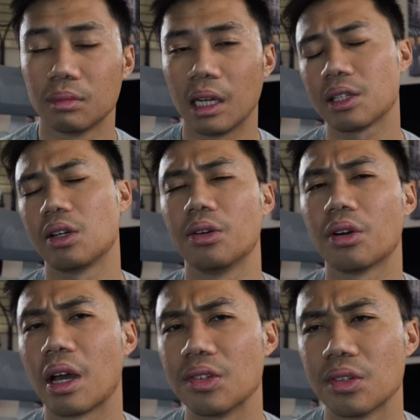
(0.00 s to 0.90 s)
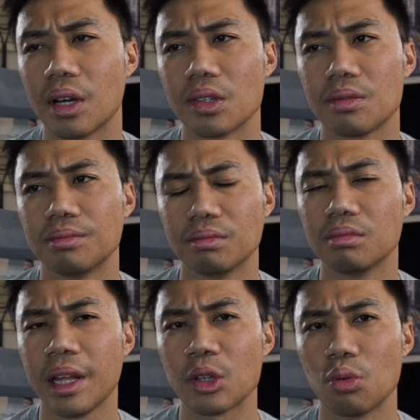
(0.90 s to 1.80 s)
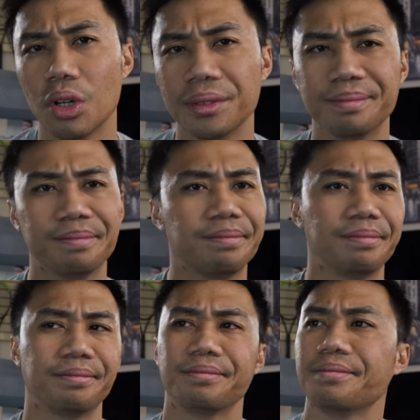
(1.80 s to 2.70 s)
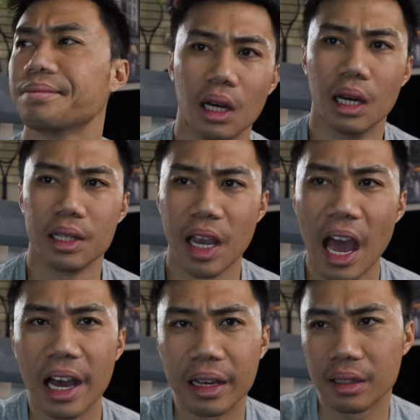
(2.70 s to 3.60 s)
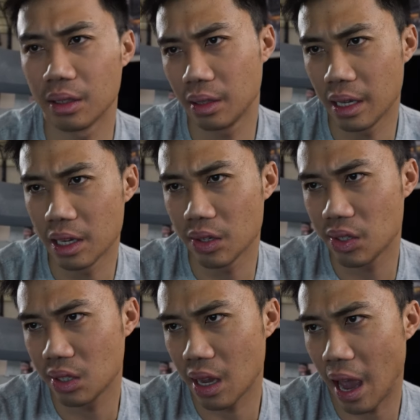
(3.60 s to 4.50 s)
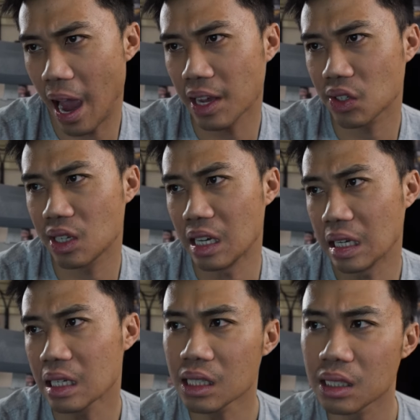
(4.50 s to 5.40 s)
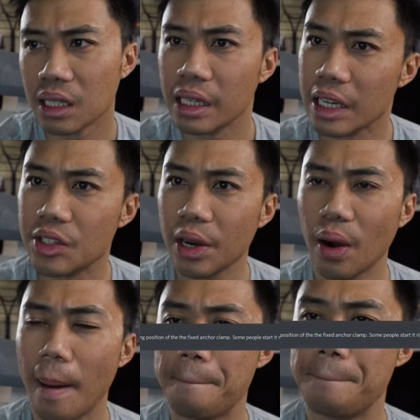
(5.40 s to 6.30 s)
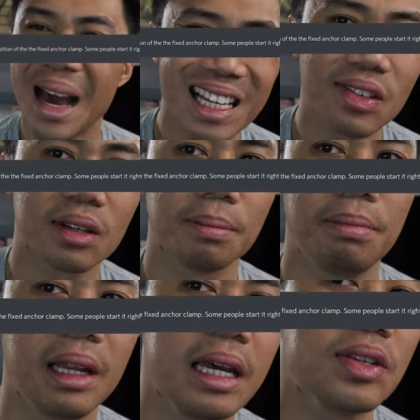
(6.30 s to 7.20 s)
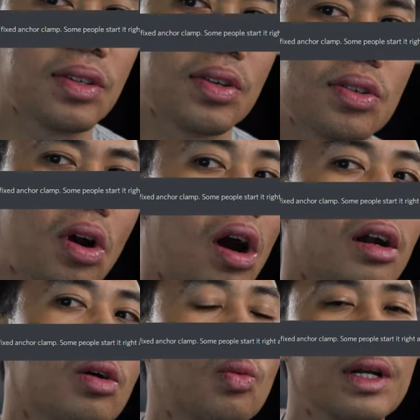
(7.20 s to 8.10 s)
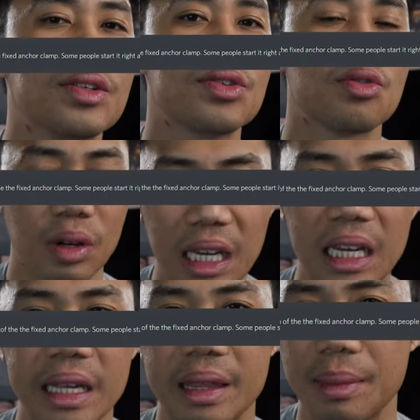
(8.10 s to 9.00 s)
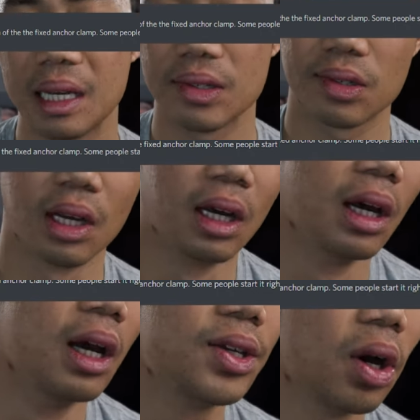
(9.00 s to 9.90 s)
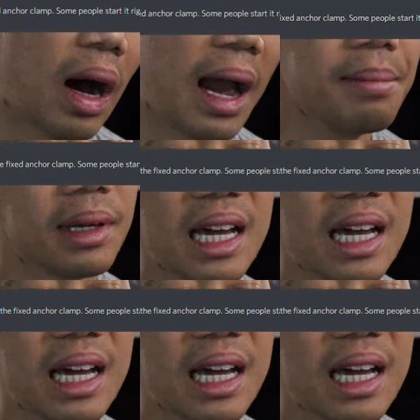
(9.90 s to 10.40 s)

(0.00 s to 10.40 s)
I'd like to hear your guys' thoughts. Thanks, Rural. Tag is asking, is there a best place to start when stringing the mains? So I'm